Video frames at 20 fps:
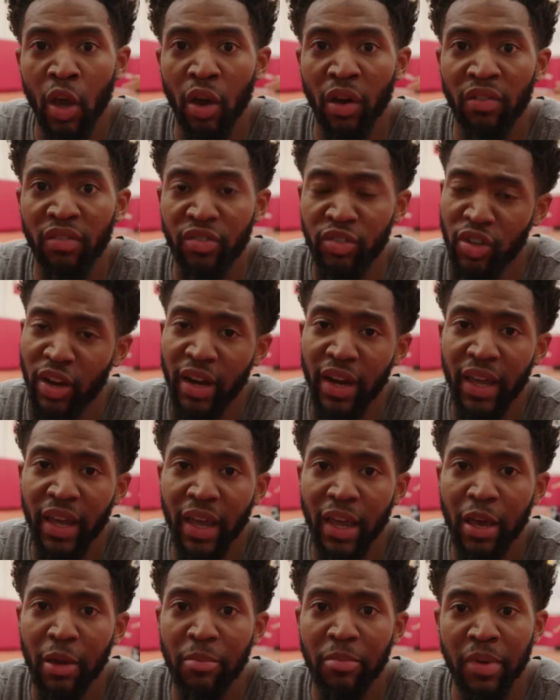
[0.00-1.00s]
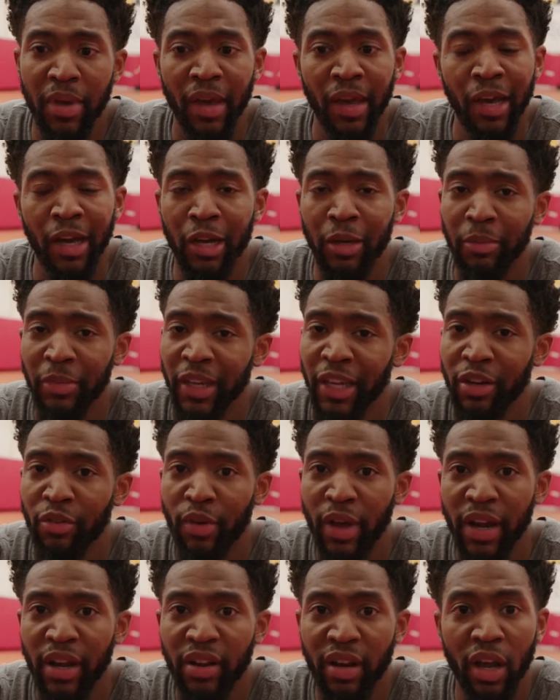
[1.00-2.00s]
of the training camp, um, getting
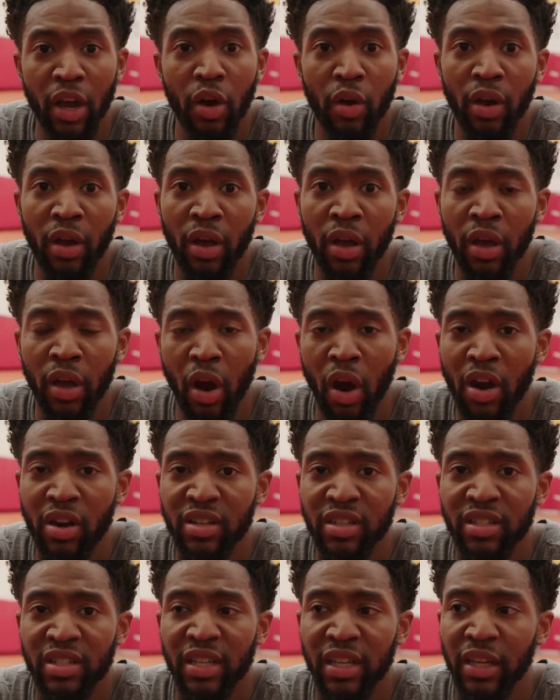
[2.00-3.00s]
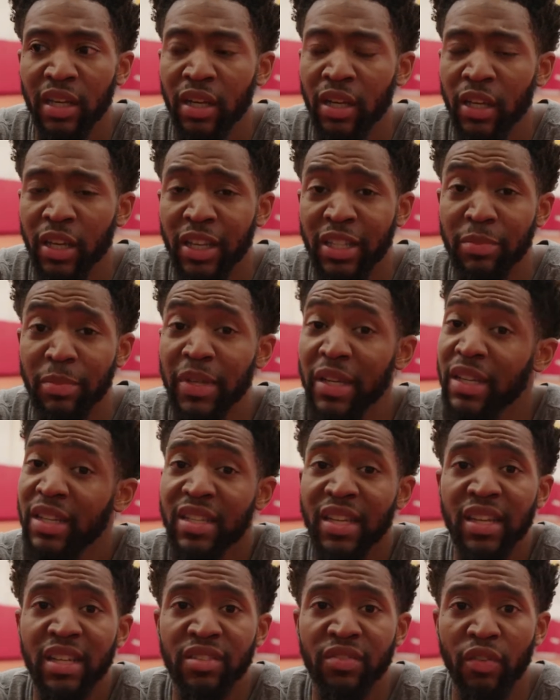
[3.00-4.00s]
ready to go to Argentina. It's been
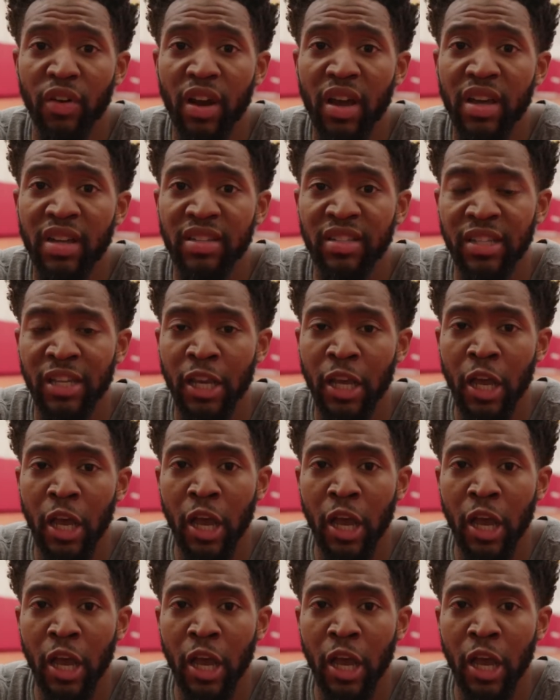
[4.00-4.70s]
intense for us.